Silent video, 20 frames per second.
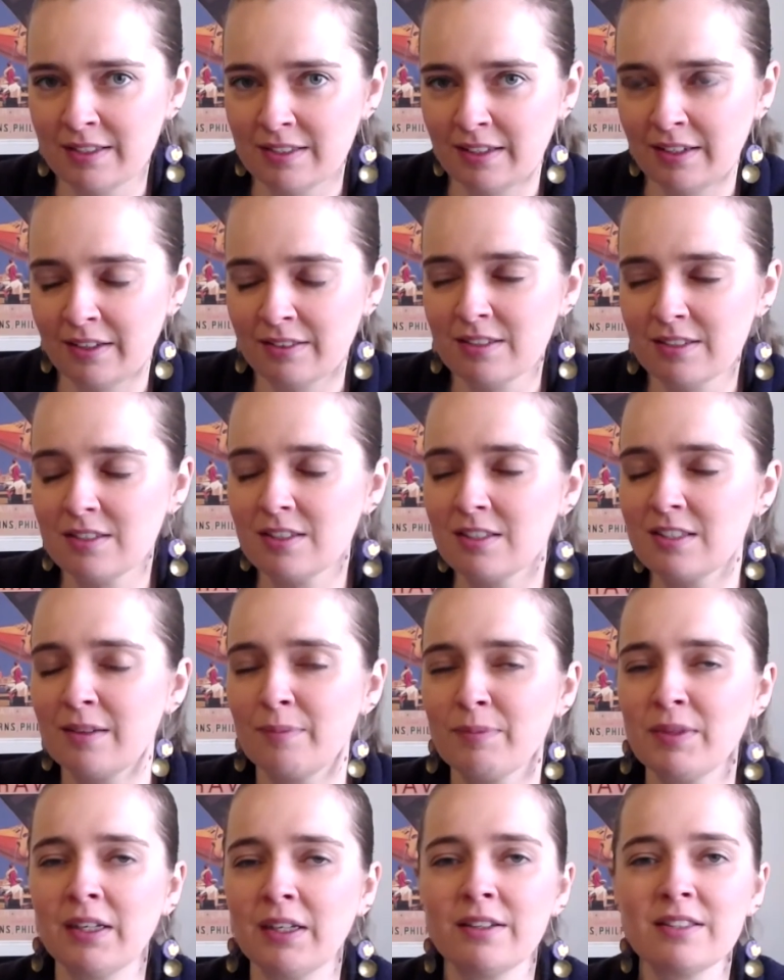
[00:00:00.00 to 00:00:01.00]
Now, this is
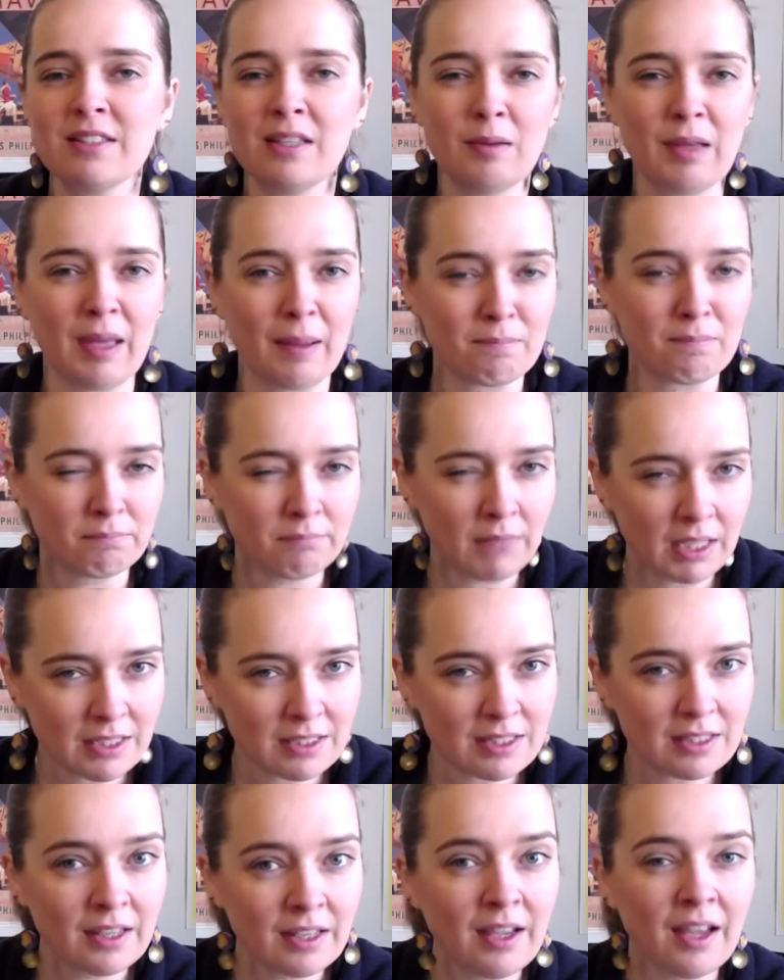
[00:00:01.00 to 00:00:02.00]
something I see get
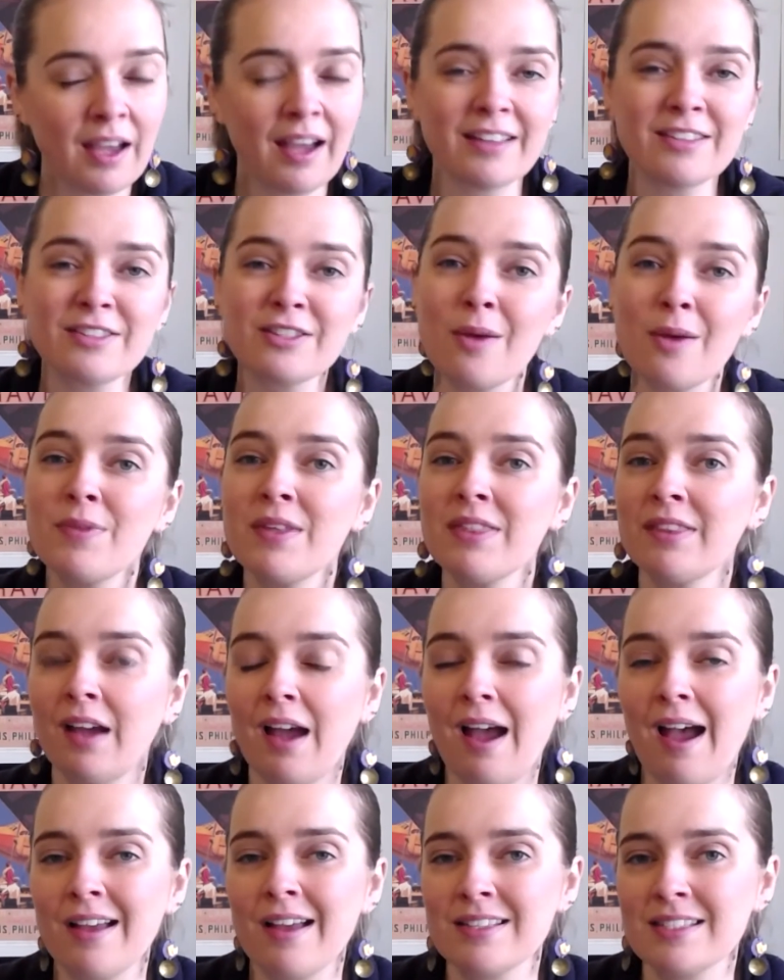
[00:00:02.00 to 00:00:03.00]
missed and something that
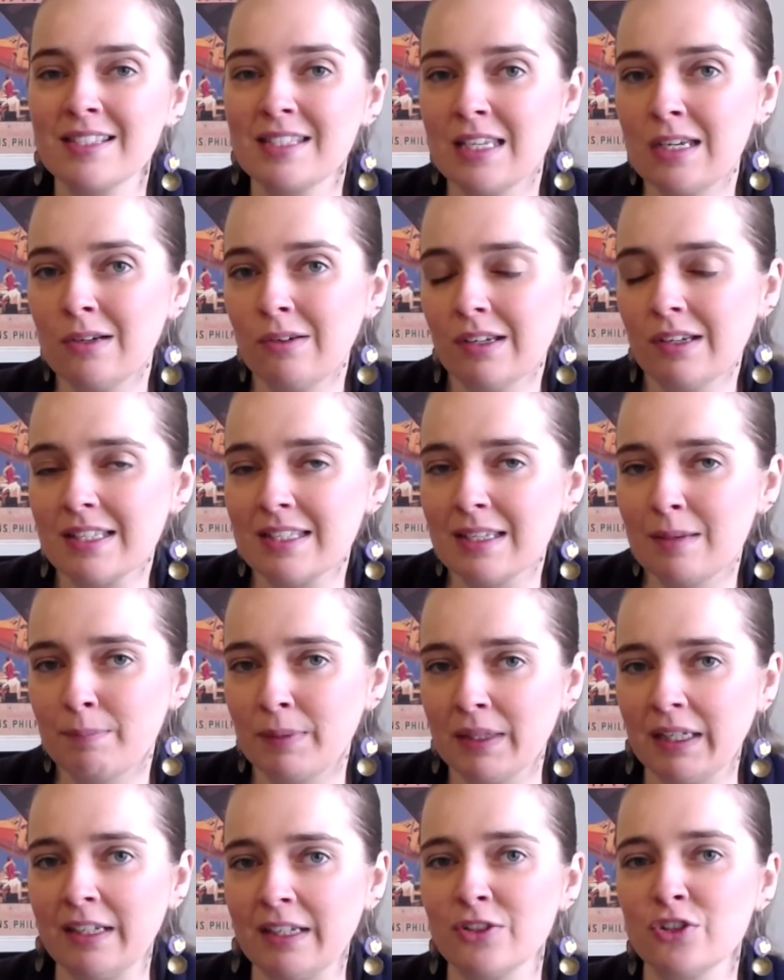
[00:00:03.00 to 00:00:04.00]
has serious
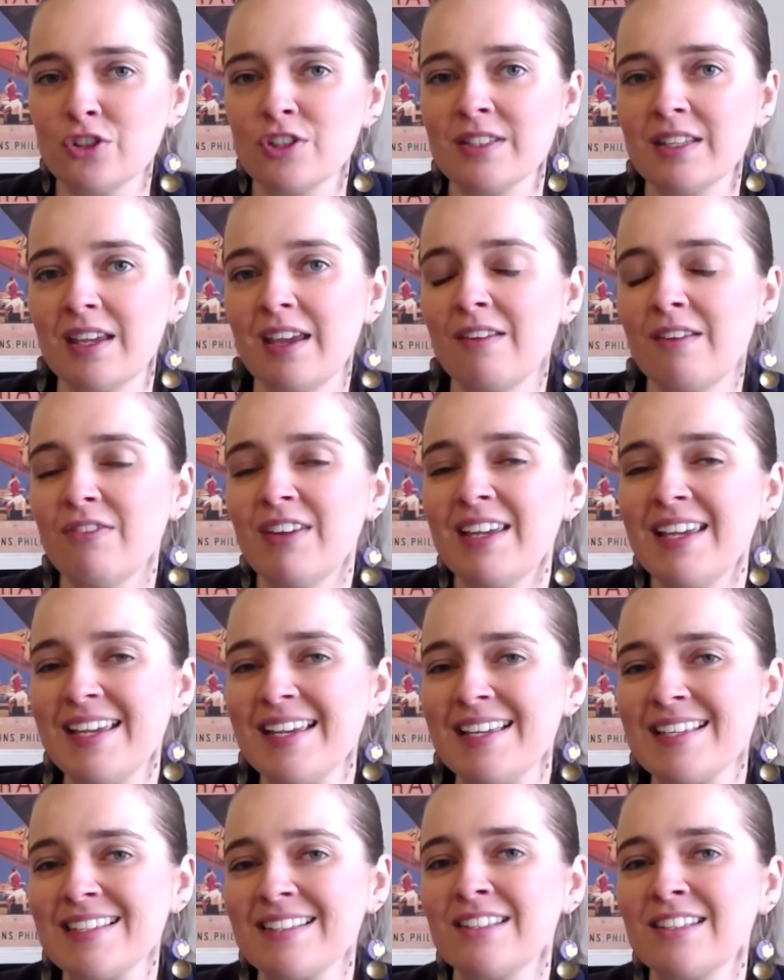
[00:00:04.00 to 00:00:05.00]
implications if it
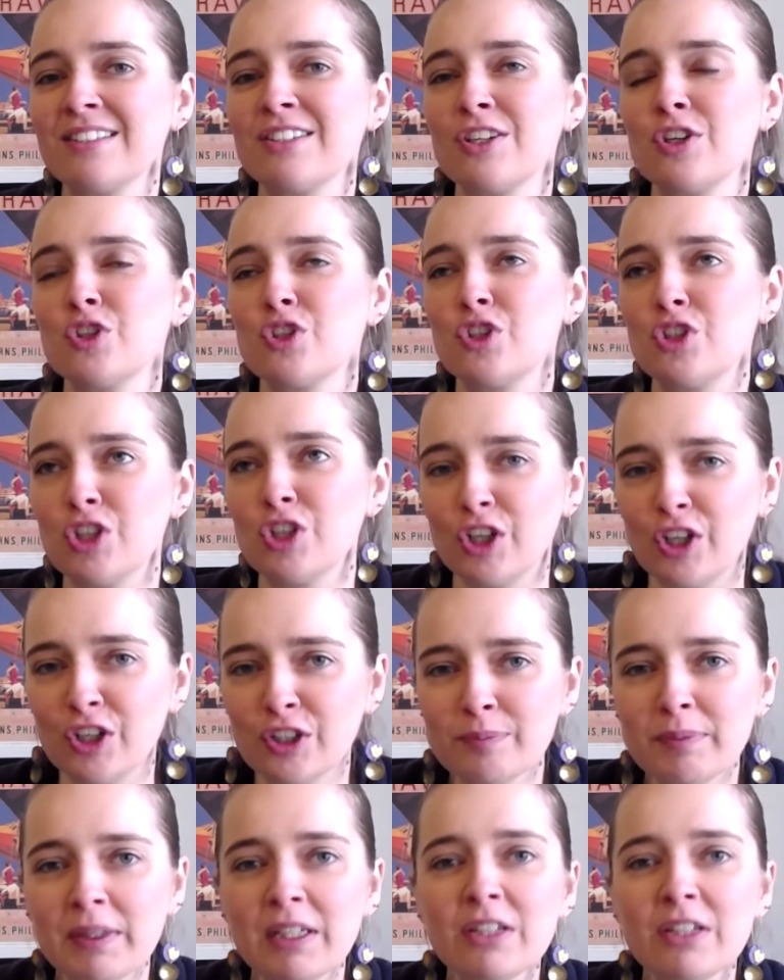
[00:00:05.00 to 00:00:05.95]
isn't done, because